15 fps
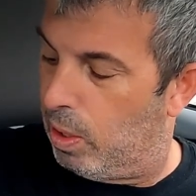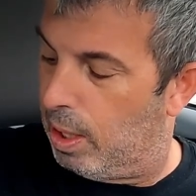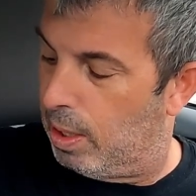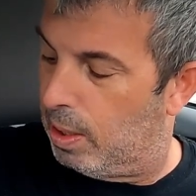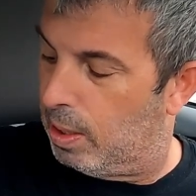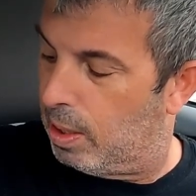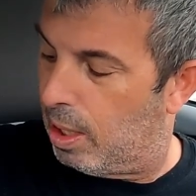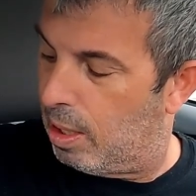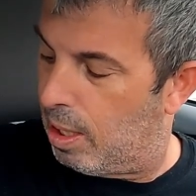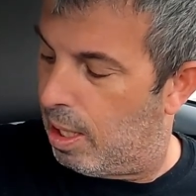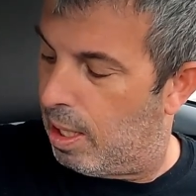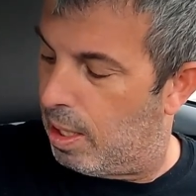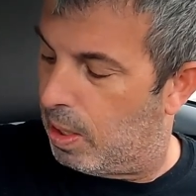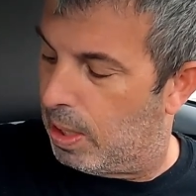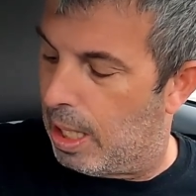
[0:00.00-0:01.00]
wings at
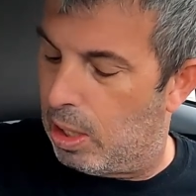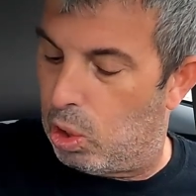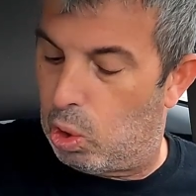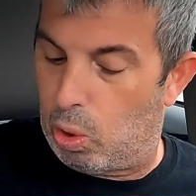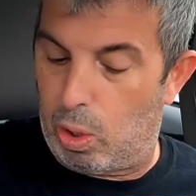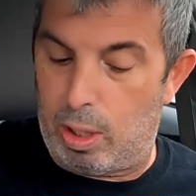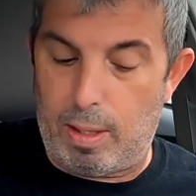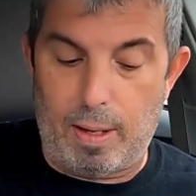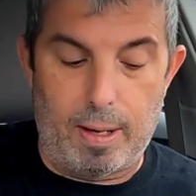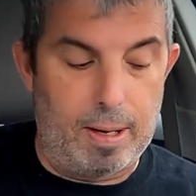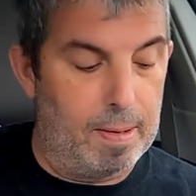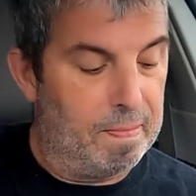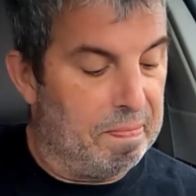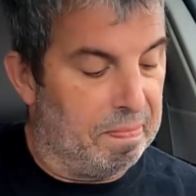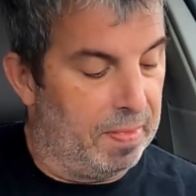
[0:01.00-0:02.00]
the Senjoy.
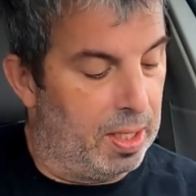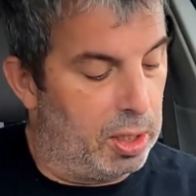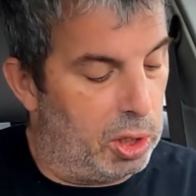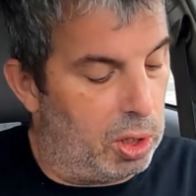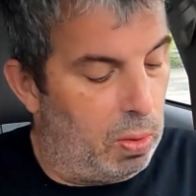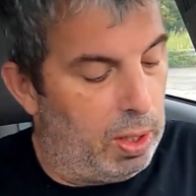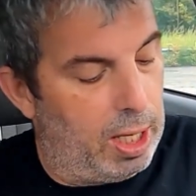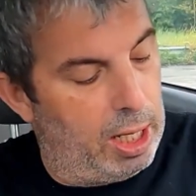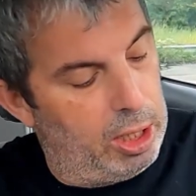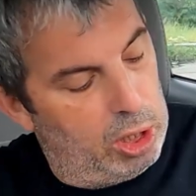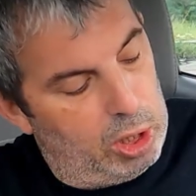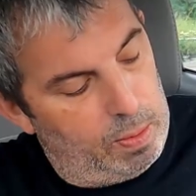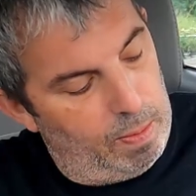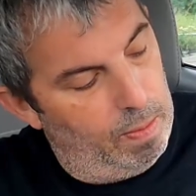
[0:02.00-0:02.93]
So we got